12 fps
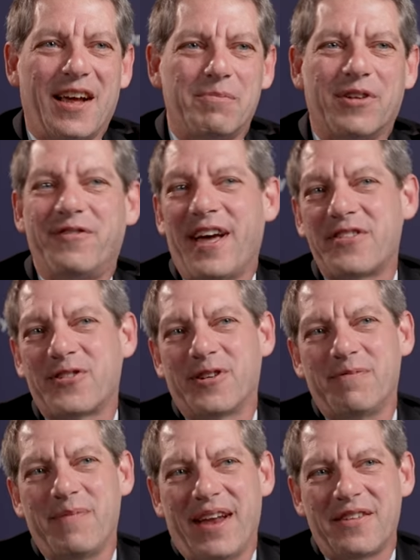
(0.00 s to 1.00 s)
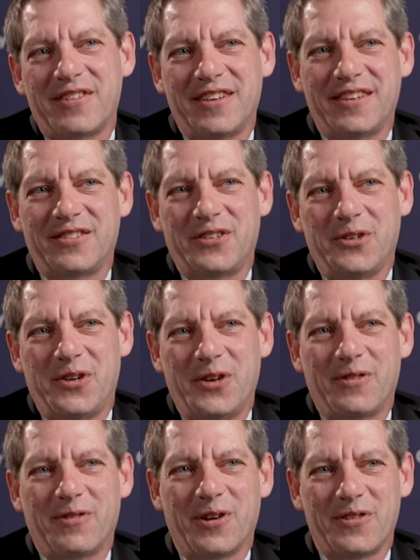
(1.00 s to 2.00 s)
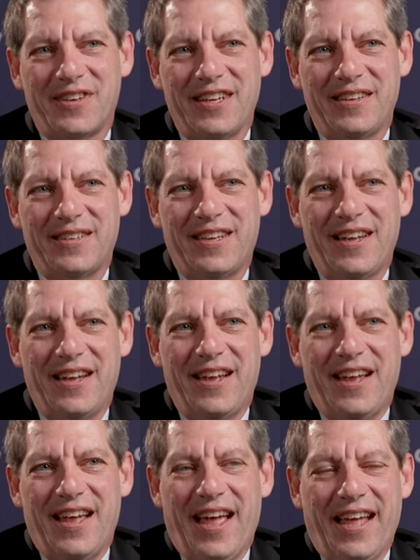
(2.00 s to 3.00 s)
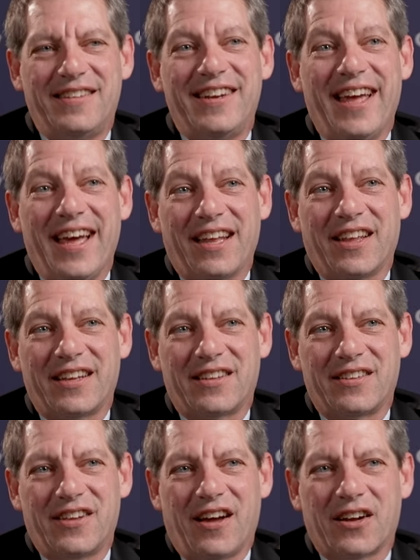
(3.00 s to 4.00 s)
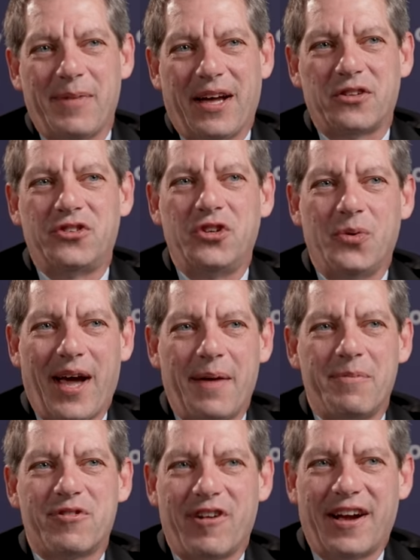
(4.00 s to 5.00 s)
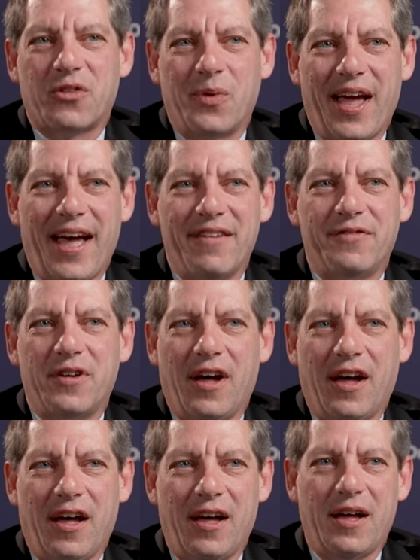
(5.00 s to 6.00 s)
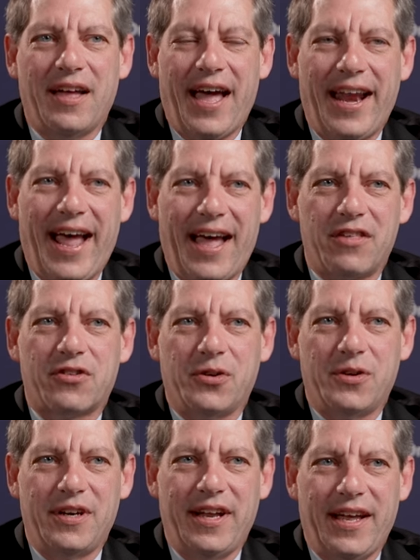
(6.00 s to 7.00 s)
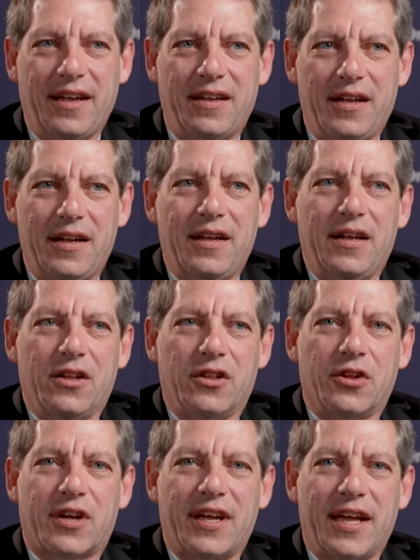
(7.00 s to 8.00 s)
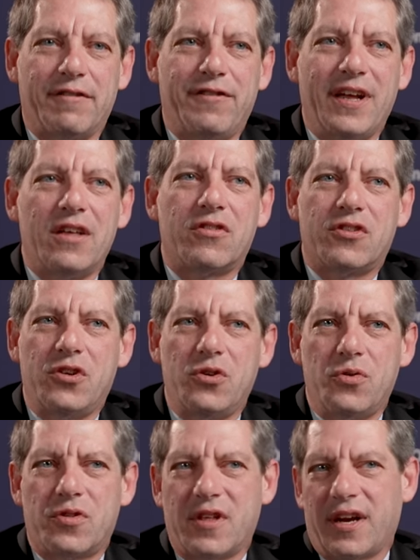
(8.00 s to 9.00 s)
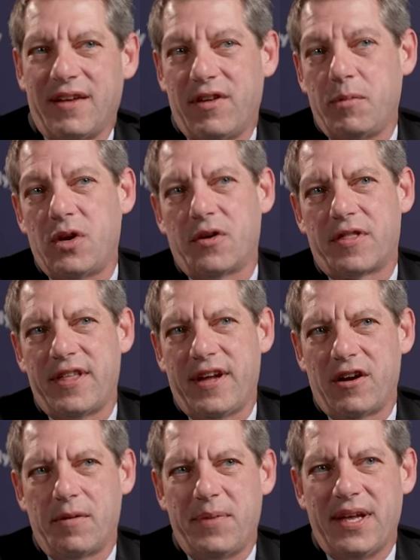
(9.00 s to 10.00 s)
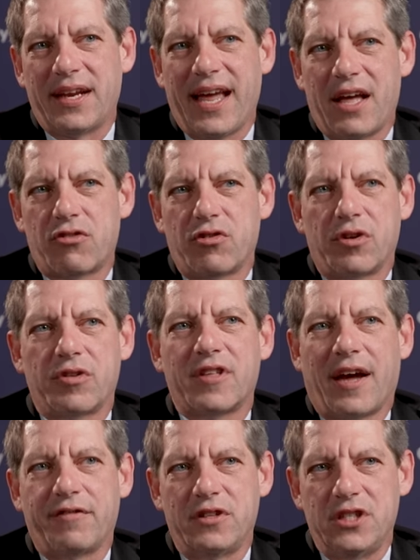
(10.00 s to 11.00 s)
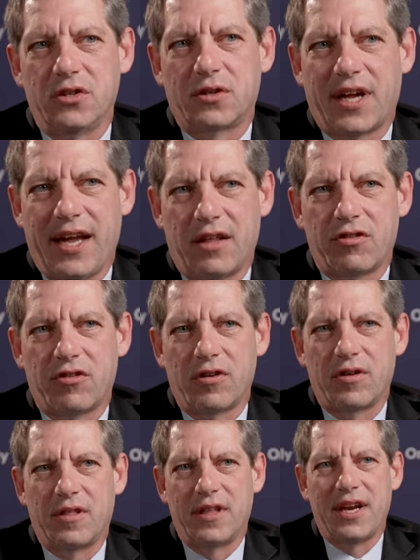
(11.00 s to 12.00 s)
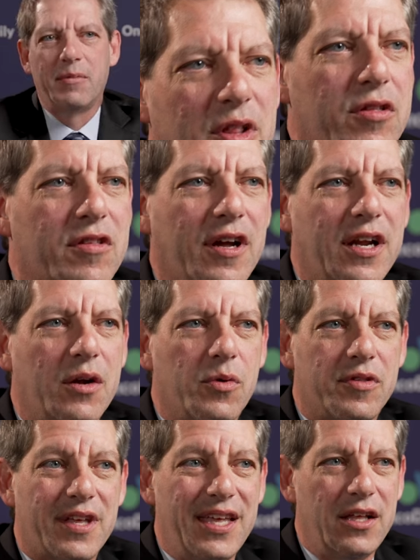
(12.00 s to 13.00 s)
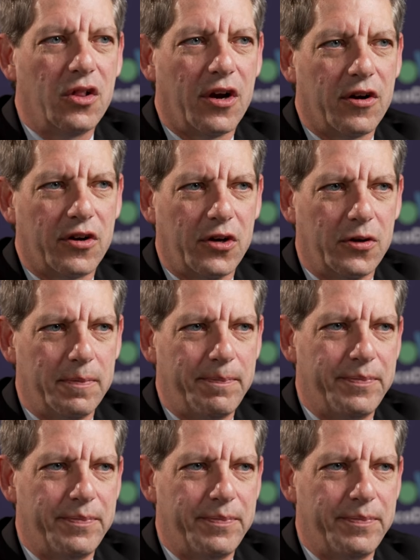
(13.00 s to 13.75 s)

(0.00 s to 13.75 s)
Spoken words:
I'm professor of medicine at Duke University. And today I'd like to talk about two abstracts we have at ASCO today, looking at a phase two study of immunotherapy in gastroesophageal cancer. The name of the study was Key-Largo,